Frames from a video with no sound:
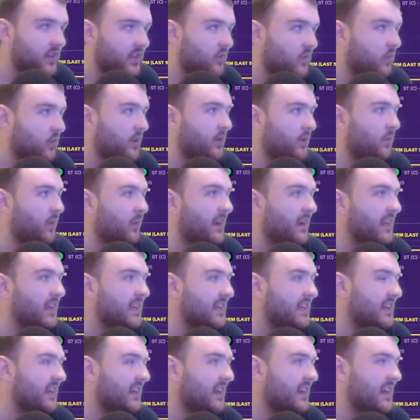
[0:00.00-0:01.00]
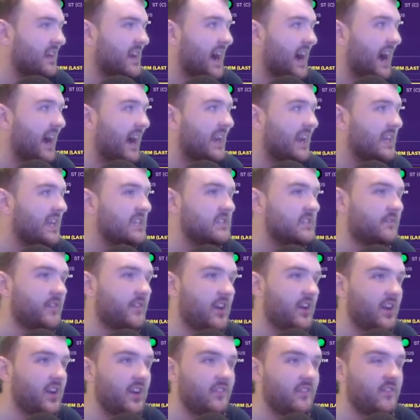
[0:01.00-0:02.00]
quid a week, and he's
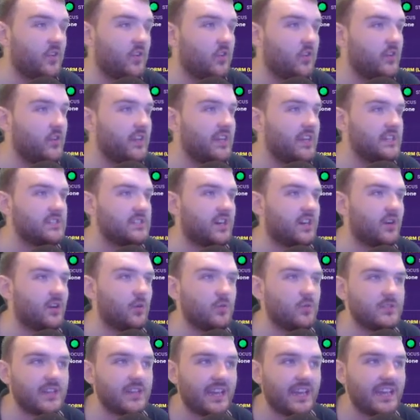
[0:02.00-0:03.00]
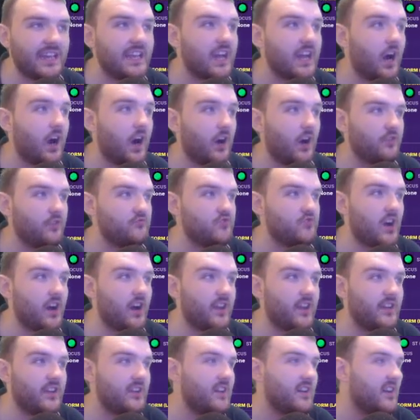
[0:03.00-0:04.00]
34 years old. He can't
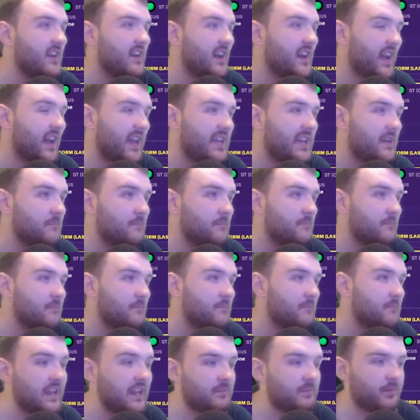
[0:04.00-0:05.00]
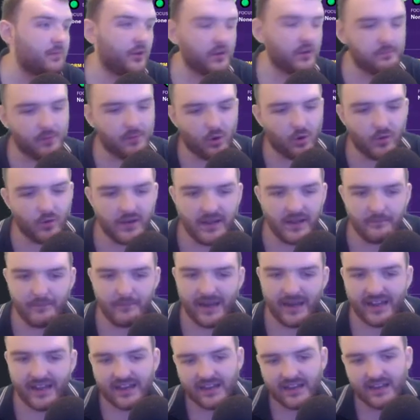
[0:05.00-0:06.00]
run. He can barely put the ball in the
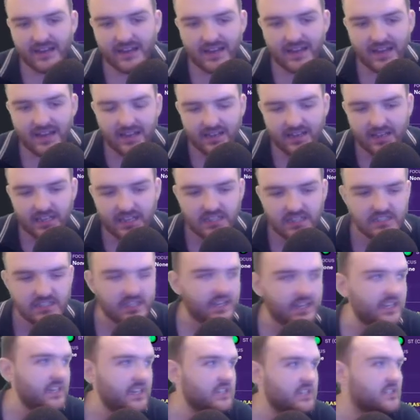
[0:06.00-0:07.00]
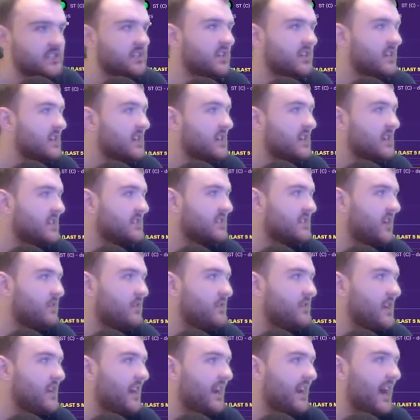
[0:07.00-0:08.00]
back of the net these days. So
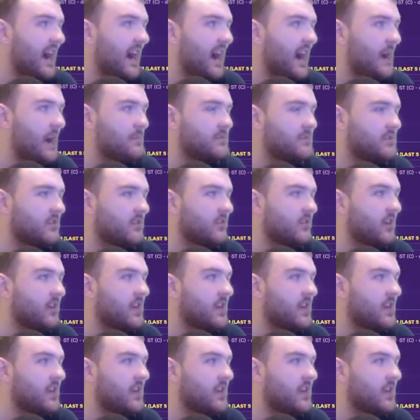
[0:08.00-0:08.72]
yeah, absolutely